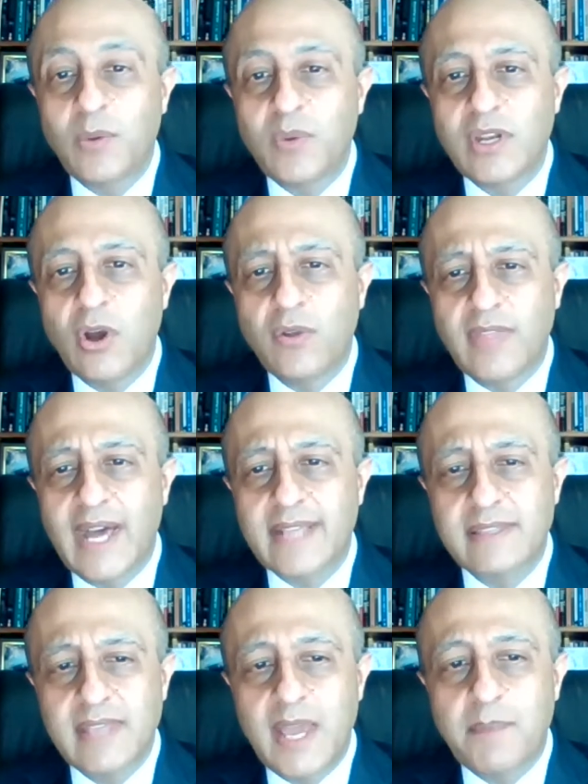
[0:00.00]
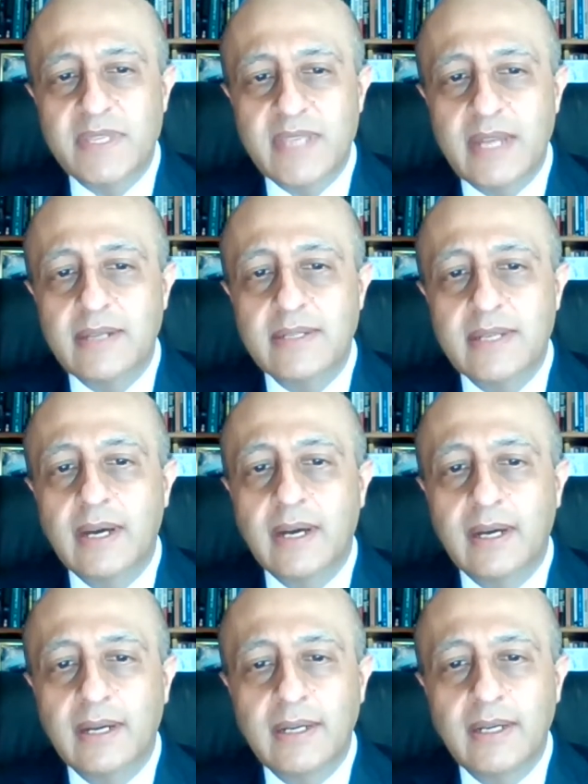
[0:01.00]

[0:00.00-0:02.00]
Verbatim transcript: We know that's the epicenter